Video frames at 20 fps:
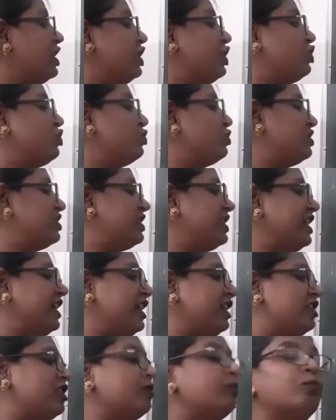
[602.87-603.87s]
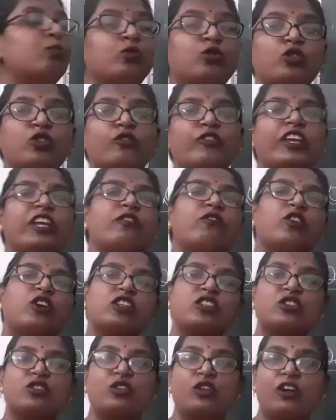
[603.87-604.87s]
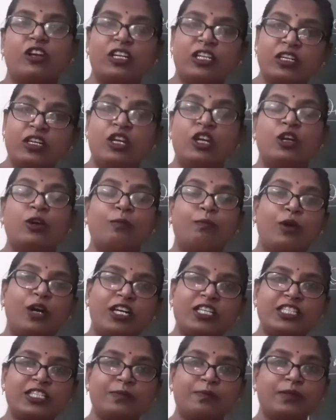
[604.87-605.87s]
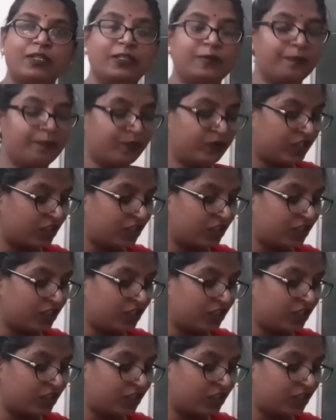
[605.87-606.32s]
to see the movie was not possible.